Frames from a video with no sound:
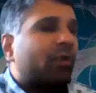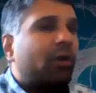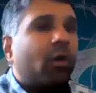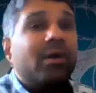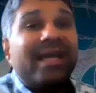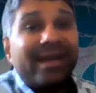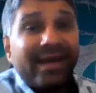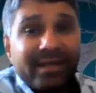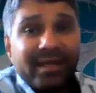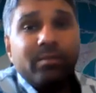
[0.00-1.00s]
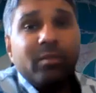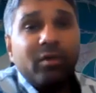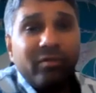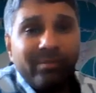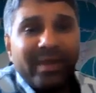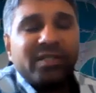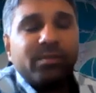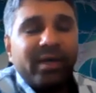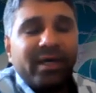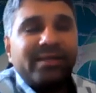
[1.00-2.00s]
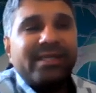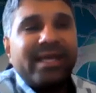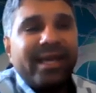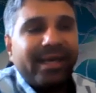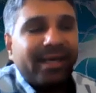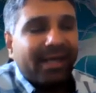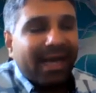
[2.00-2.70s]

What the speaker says: goal directed movements per se